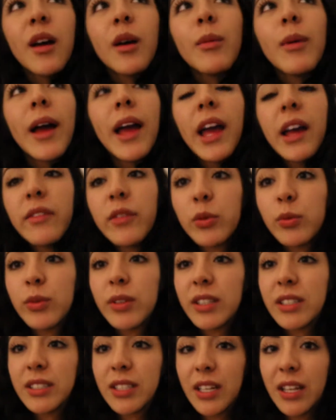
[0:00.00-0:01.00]
I haven't
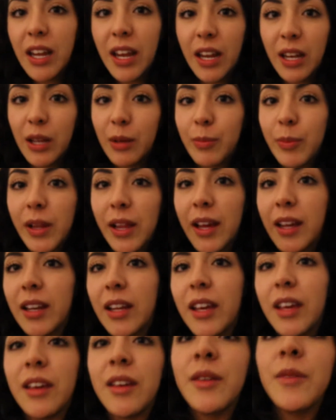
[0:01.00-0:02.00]
really done any
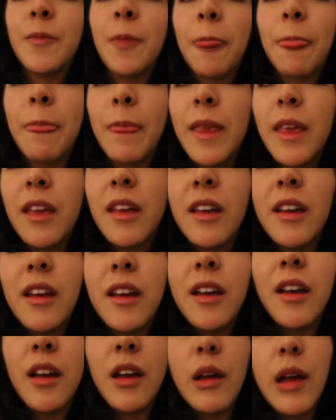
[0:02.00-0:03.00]
planning.
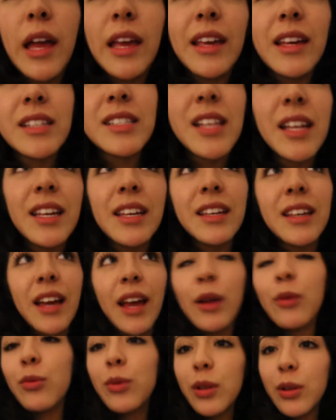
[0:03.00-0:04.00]
I guess I
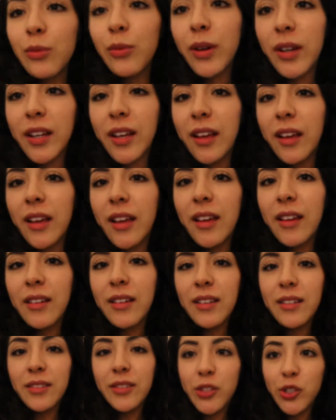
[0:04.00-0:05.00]
really want to
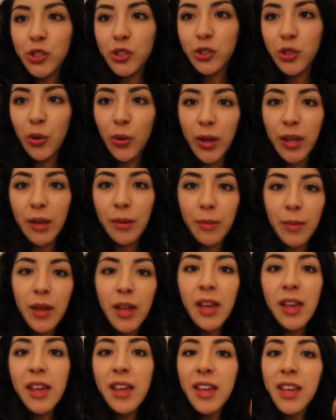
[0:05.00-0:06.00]
show him
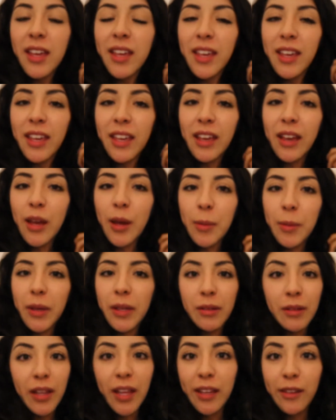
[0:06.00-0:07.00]

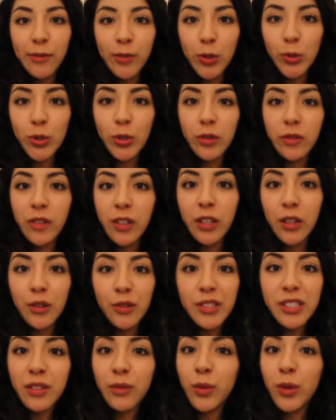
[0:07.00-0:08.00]
in like future
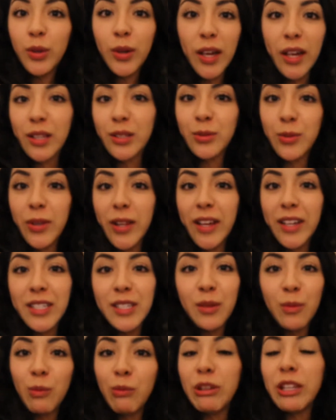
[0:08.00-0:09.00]
videos. If you guys would like
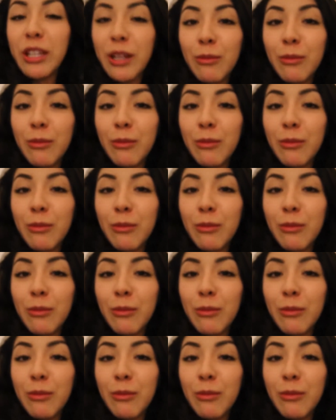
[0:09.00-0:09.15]
to meet